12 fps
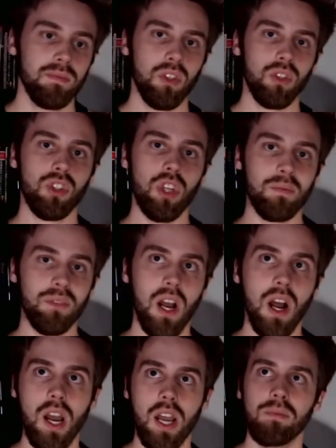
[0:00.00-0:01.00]

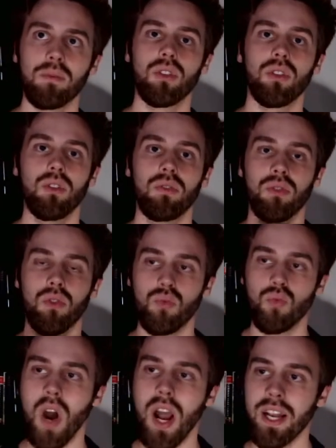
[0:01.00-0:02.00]
Sometimes, if you're
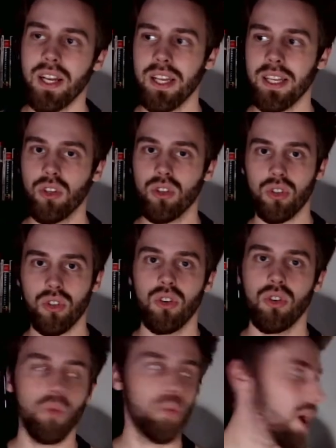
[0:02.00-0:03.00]
writing in a
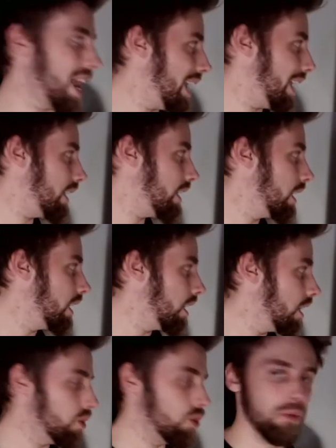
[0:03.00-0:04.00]
certain way,
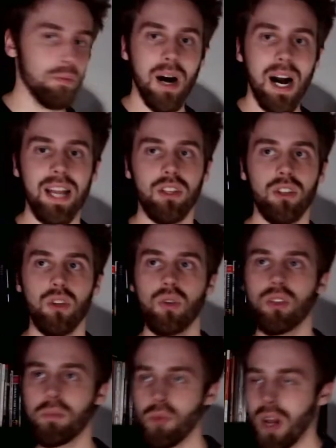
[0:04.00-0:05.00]
you might use
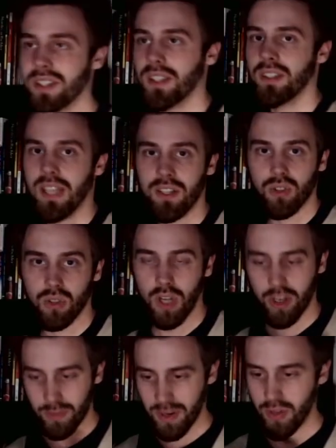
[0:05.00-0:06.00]
the present tense to talk
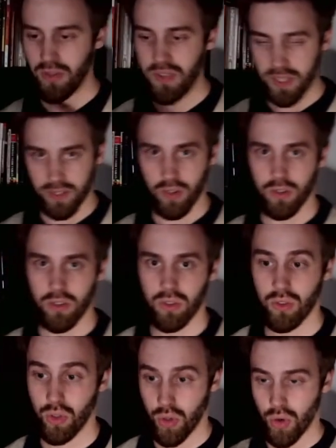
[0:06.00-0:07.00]
about the things that are
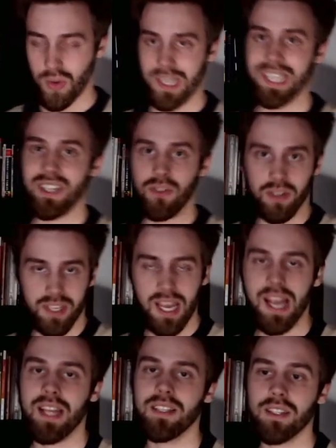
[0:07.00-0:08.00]
currently the
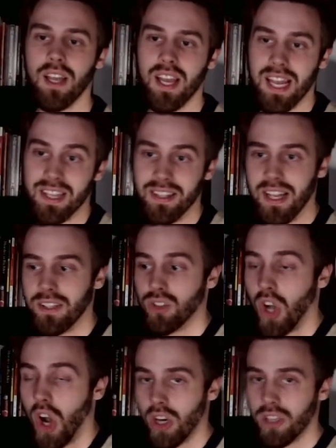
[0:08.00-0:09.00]
case and then
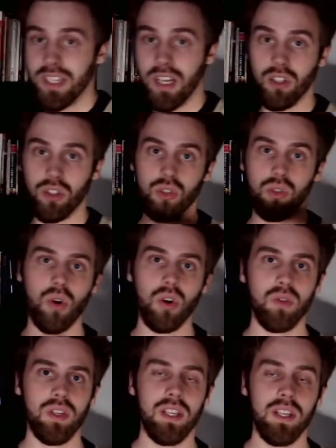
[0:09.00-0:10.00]
talk, tell a
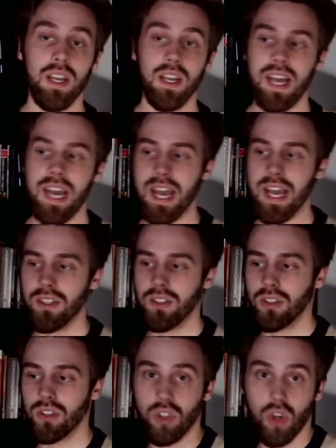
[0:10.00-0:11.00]
story
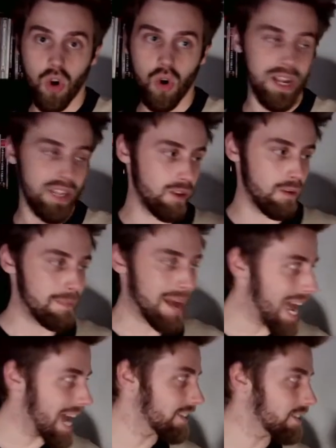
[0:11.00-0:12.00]
and go in the
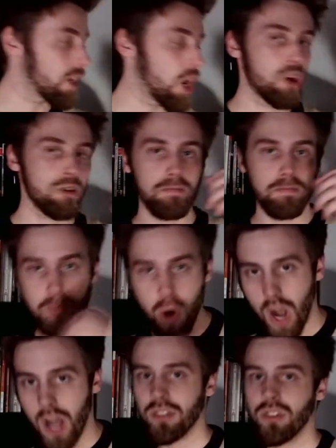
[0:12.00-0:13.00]
past.
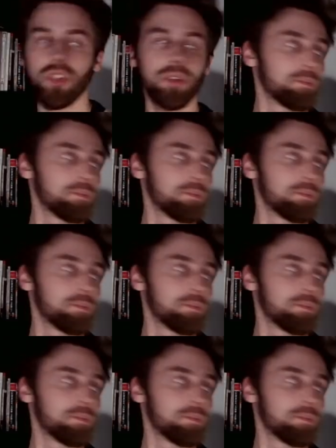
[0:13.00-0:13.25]
But